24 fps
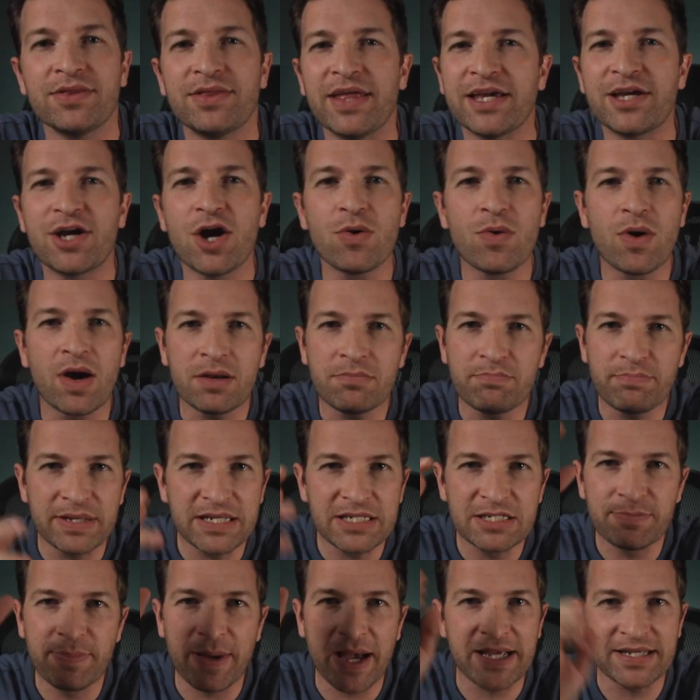They go on
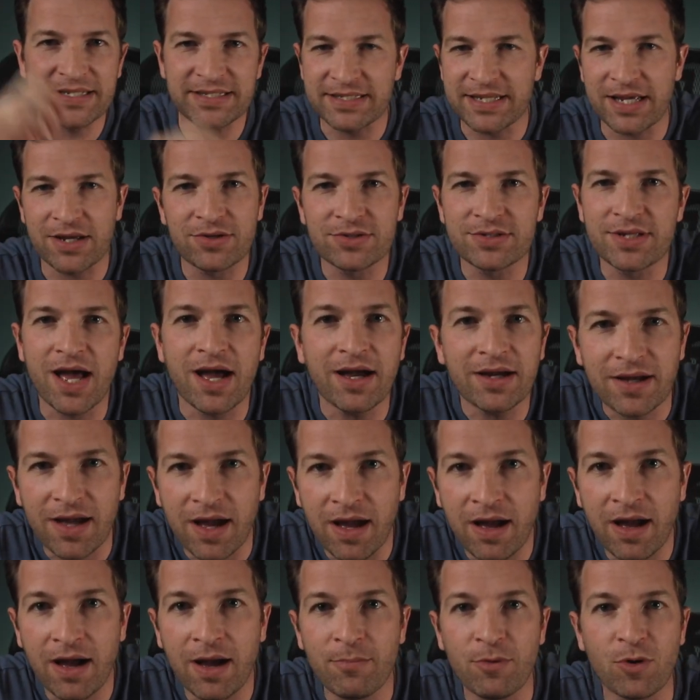
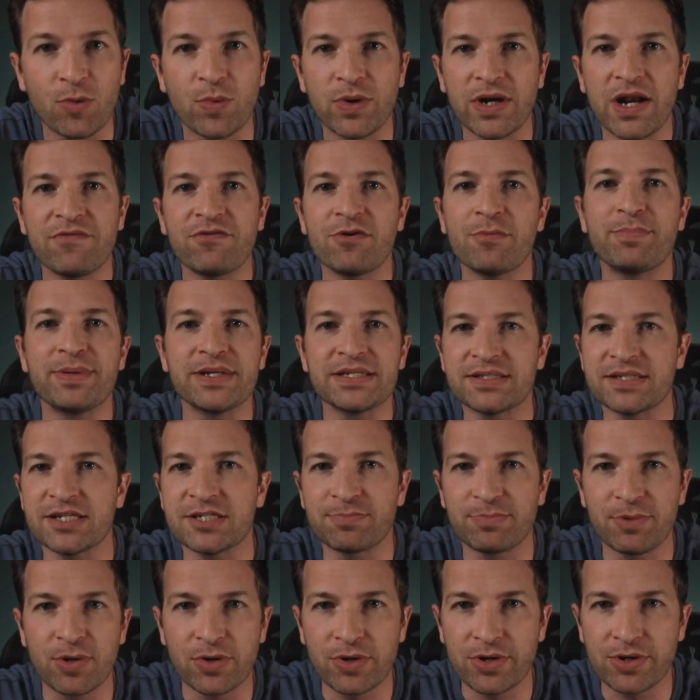bizbuysell.com or whatever
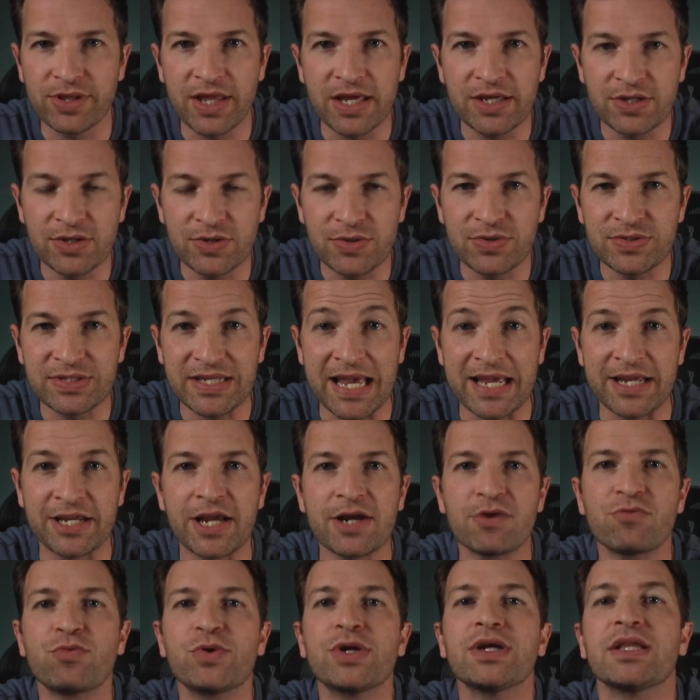business broker they use and
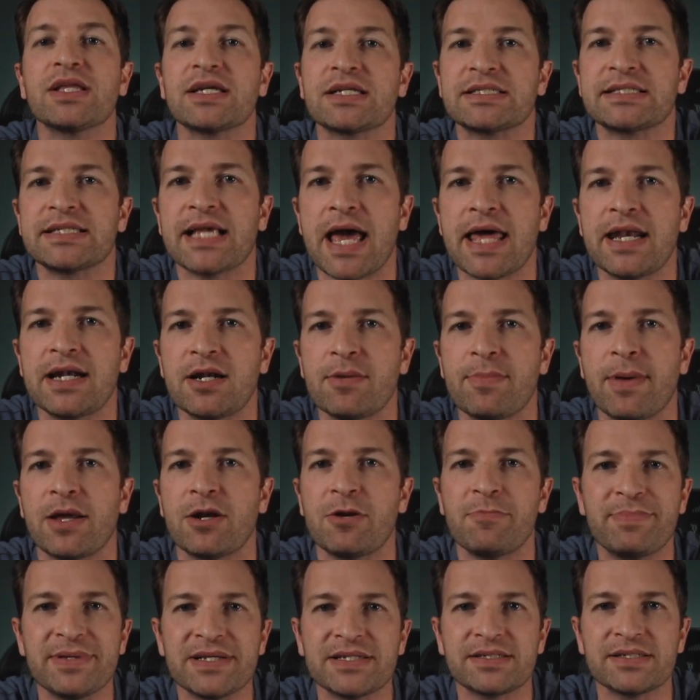get real excited
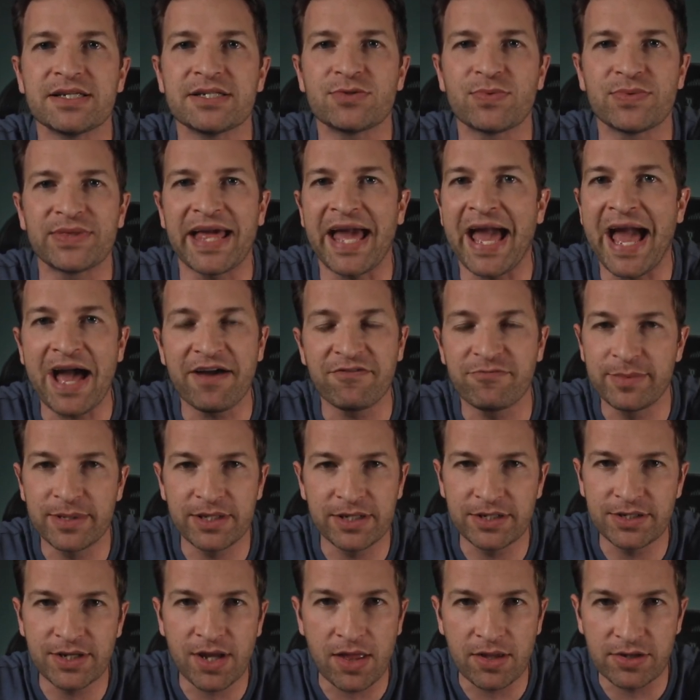about a business with
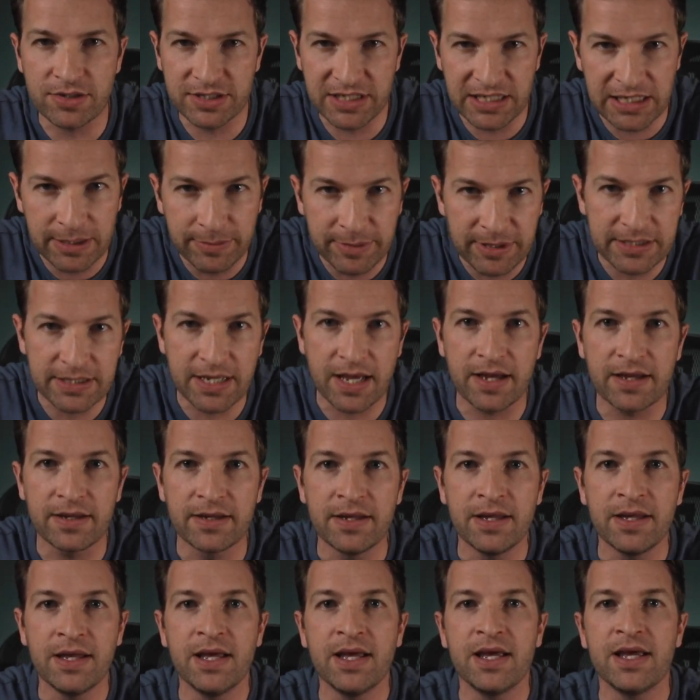$500,000 in EBITDA.
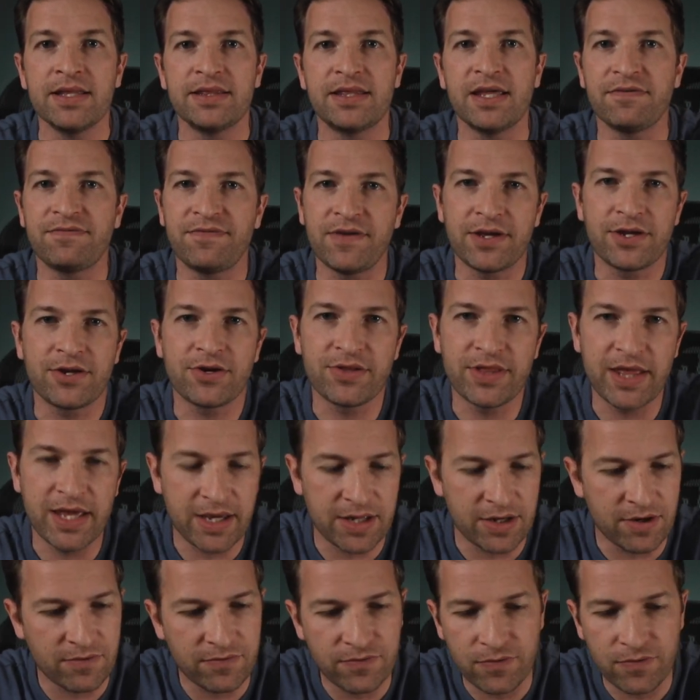They figure they can